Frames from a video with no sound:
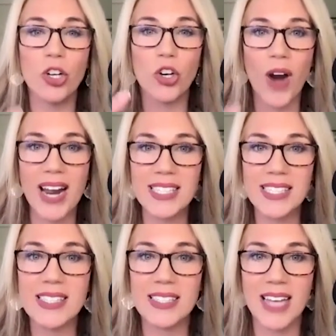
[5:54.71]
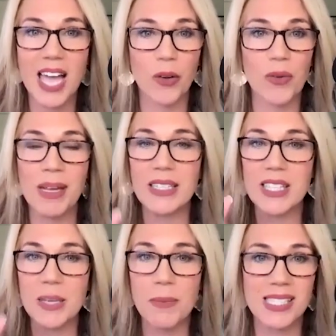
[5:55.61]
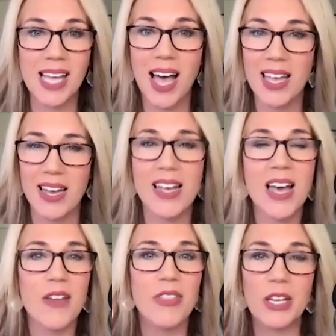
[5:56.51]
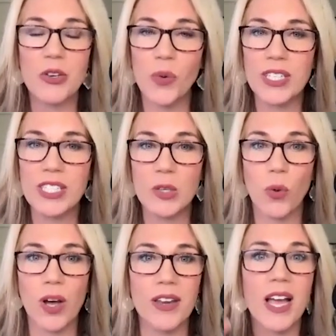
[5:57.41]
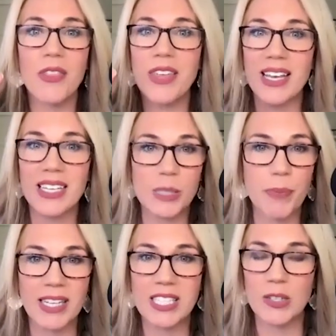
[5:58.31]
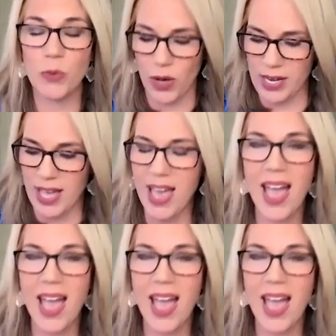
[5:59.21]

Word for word: Christ is the title. It means the Messiah, the anointed one, the expected one.